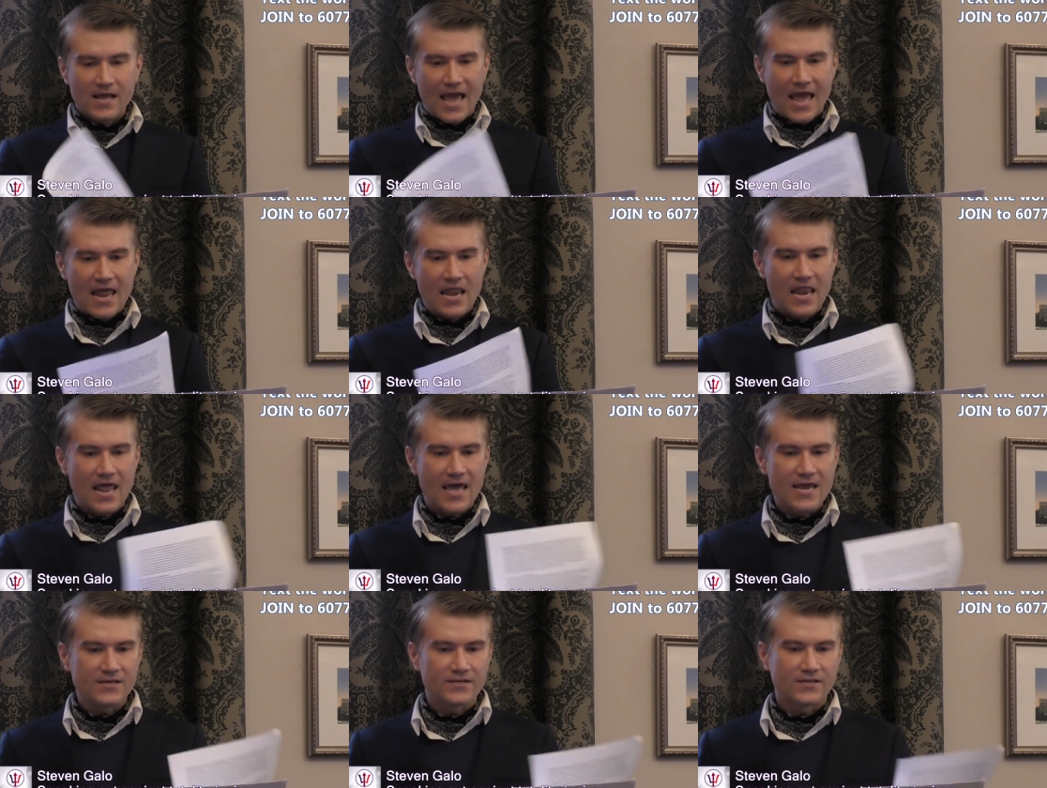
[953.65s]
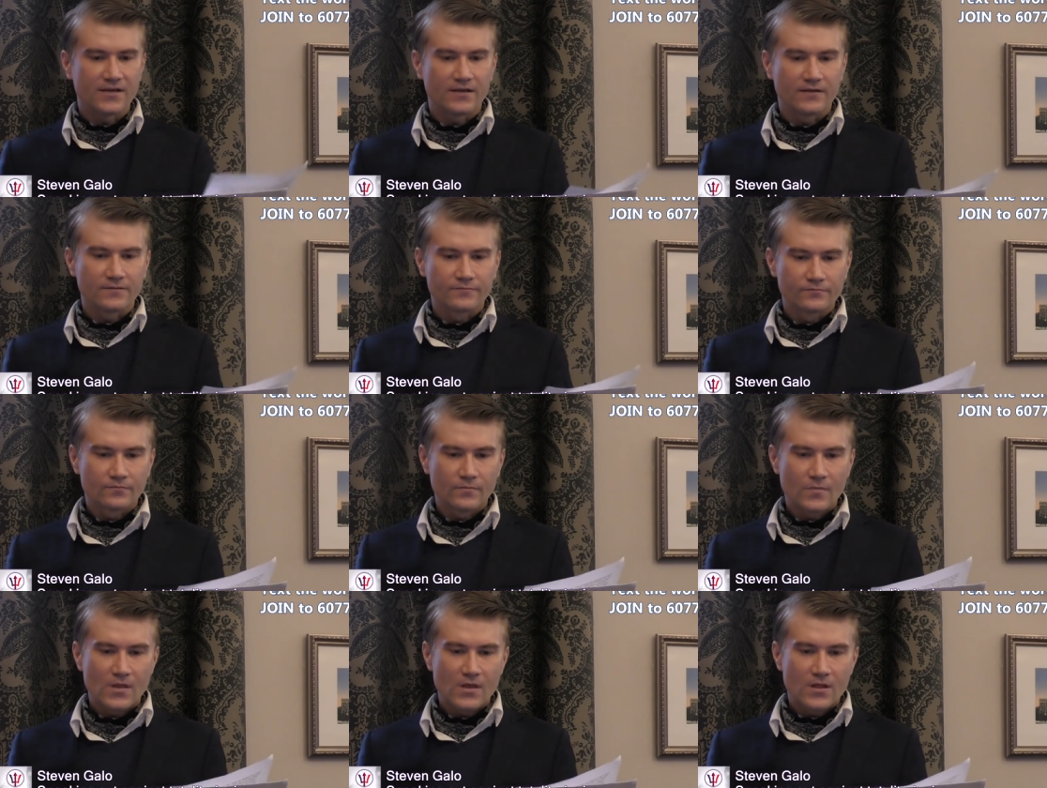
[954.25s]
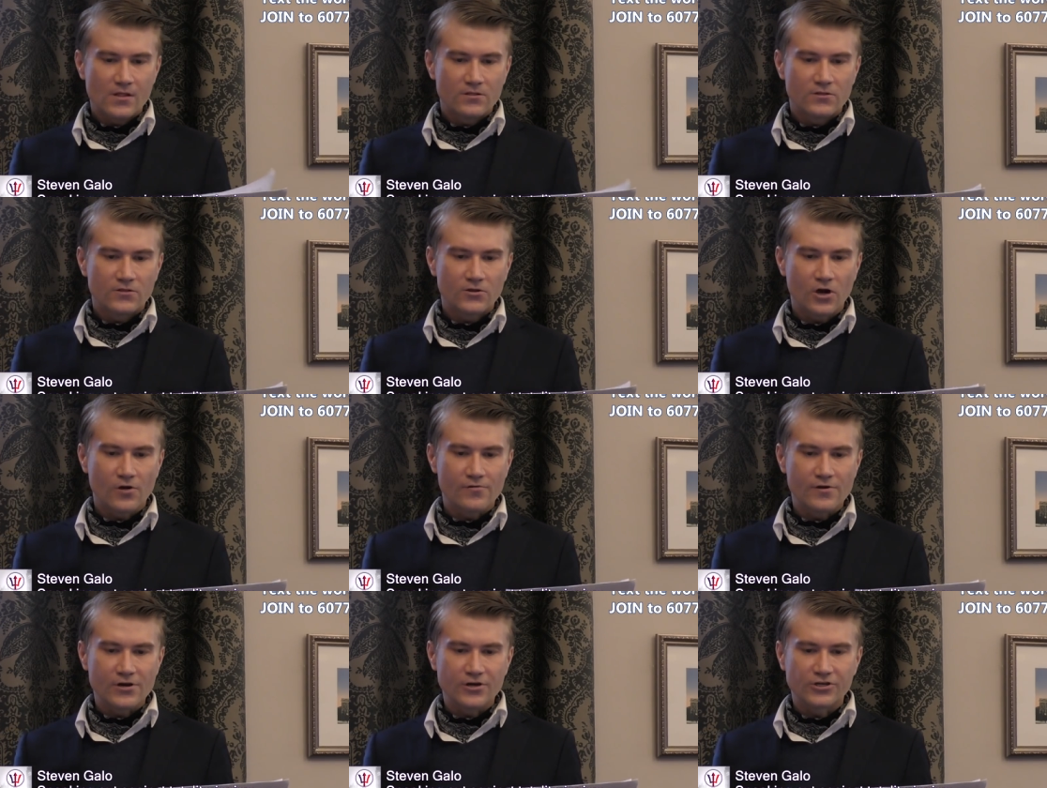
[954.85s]
and later
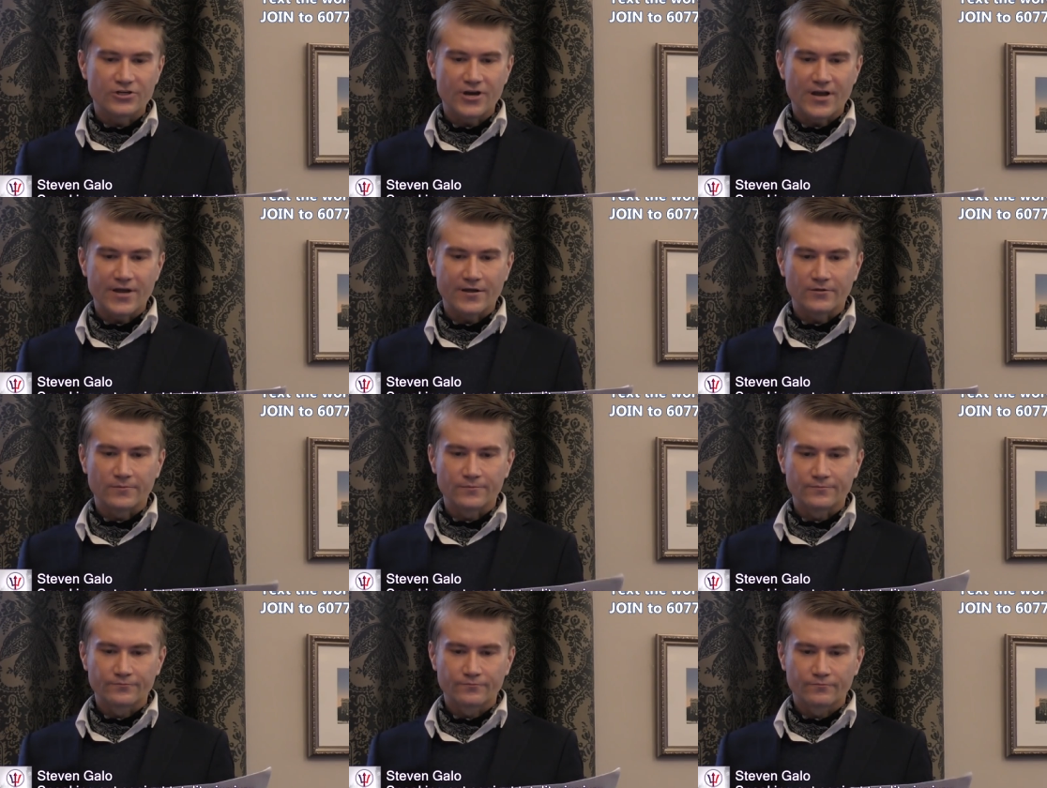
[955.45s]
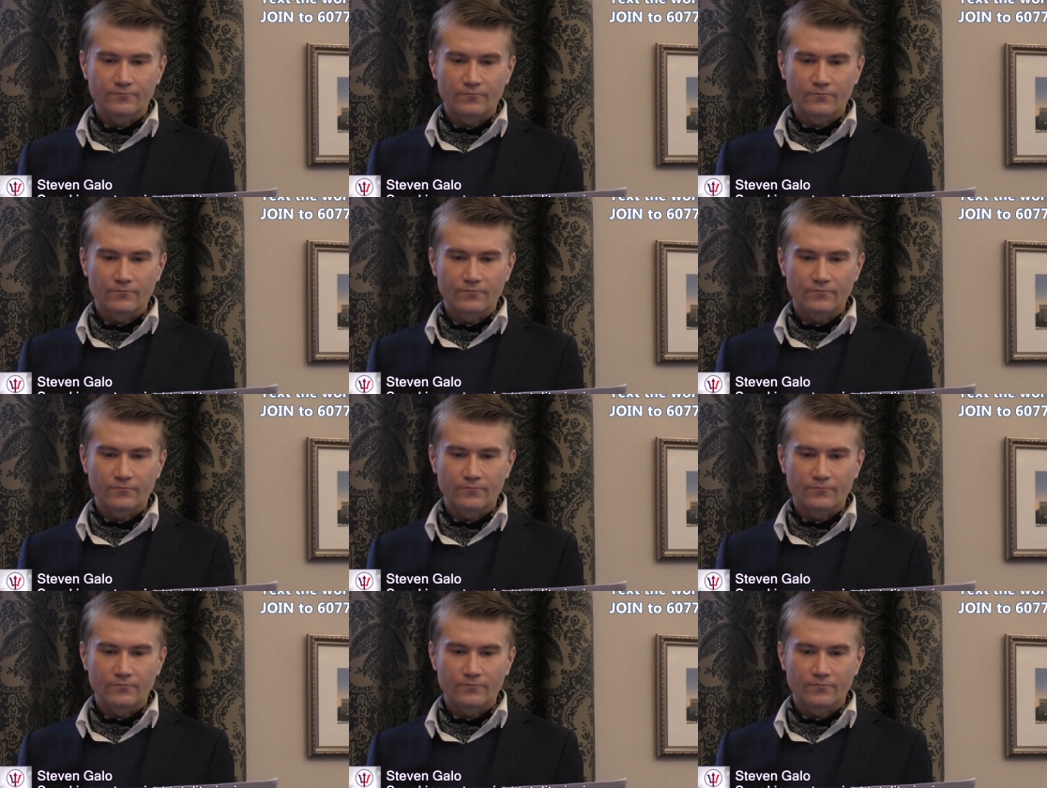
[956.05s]
thrown into jail.